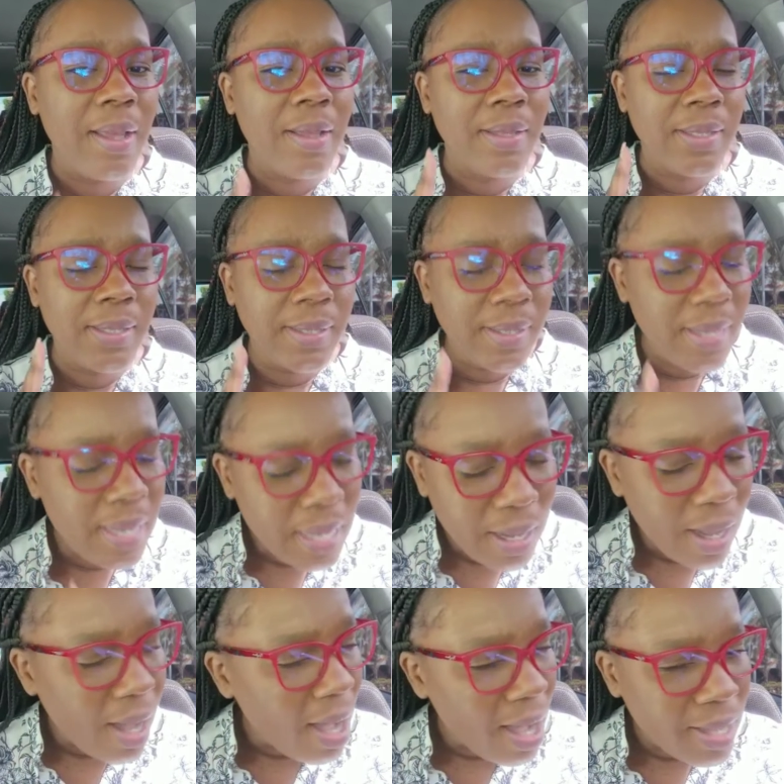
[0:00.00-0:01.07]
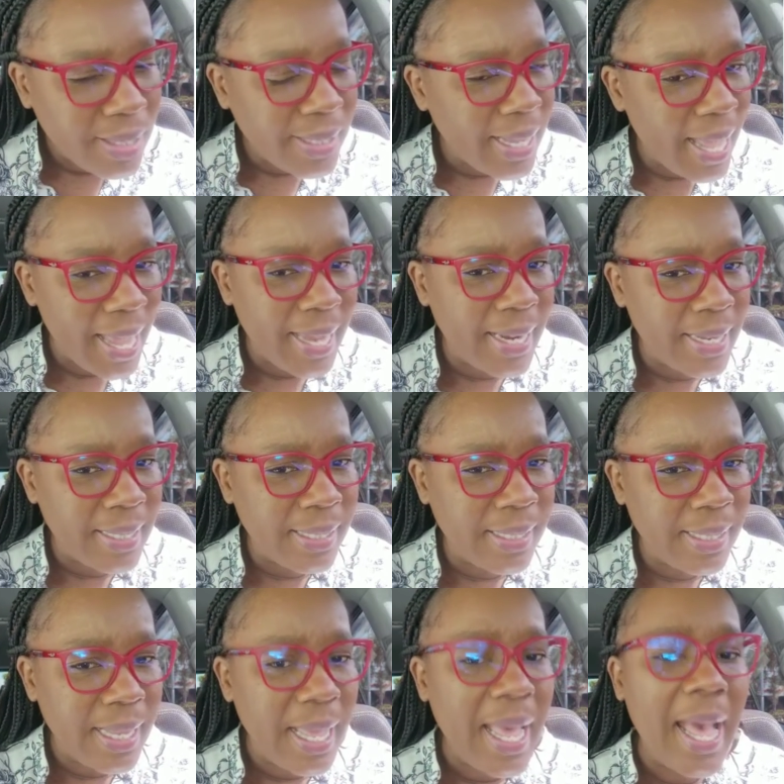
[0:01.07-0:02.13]
seek God's
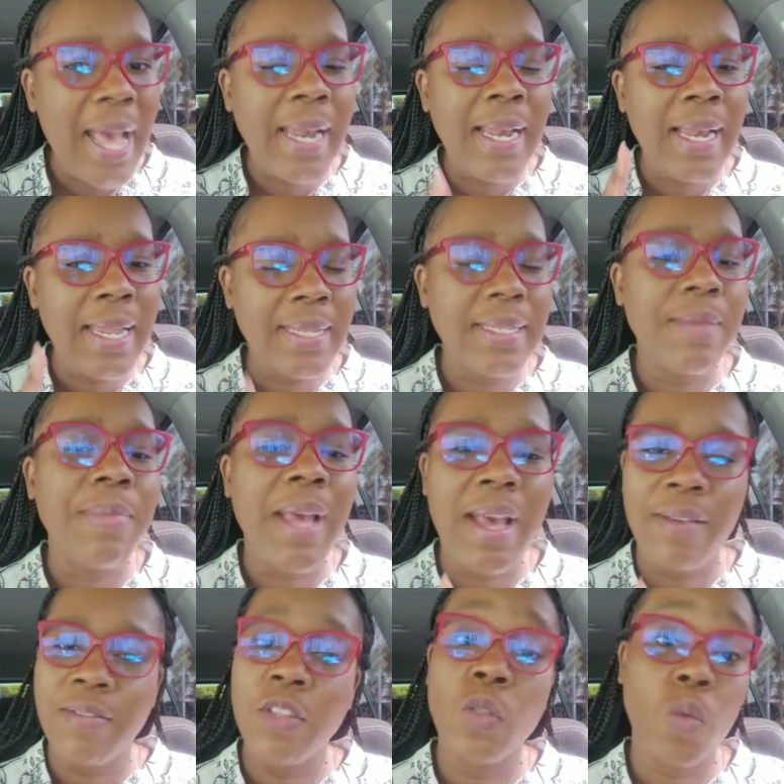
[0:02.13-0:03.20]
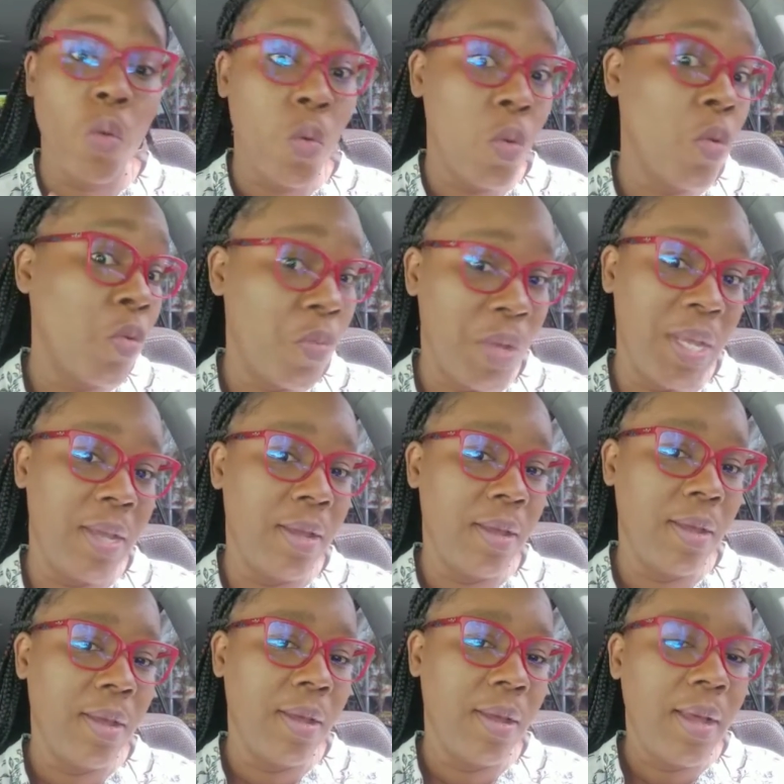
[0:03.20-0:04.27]
guidance, and let Him have His own way,
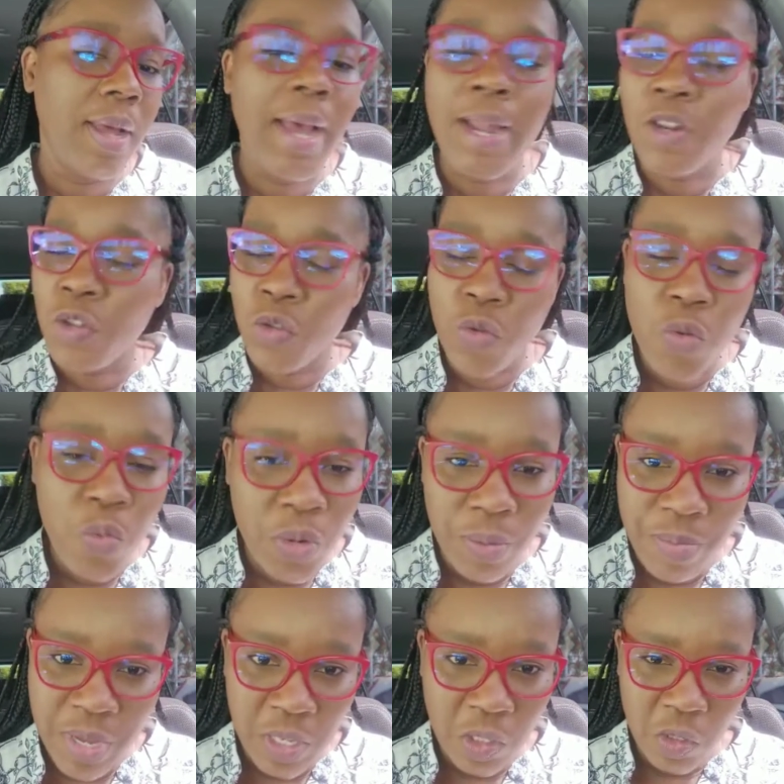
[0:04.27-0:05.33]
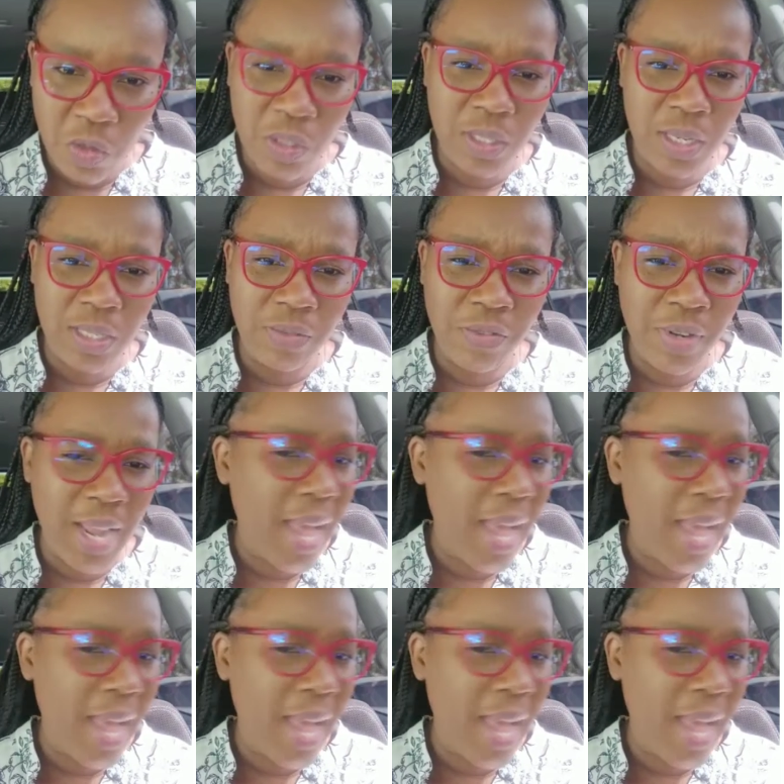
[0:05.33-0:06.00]
and you will be successful.